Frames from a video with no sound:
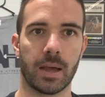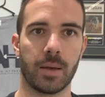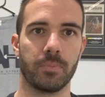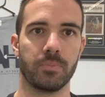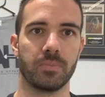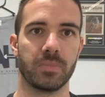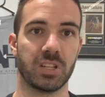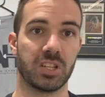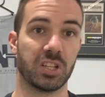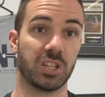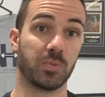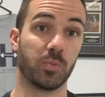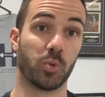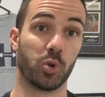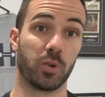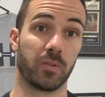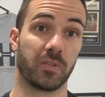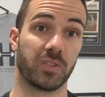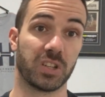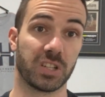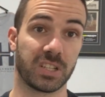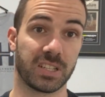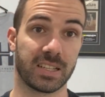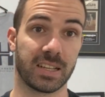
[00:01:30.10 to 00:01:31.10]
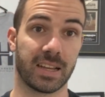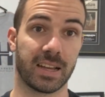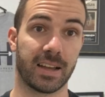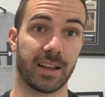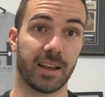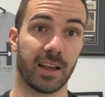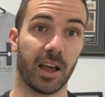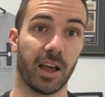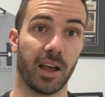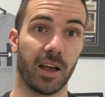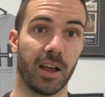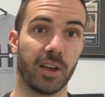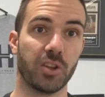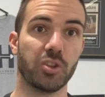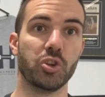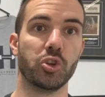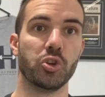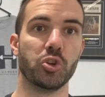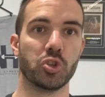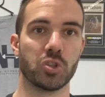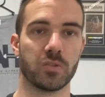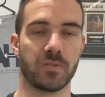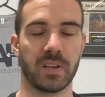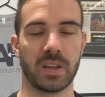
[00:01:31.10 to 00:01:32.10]
this is more of just a
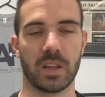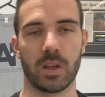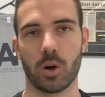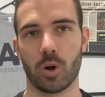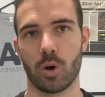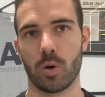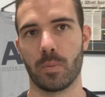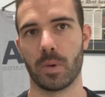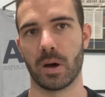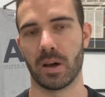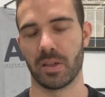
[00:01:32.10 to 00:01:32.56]
news video or my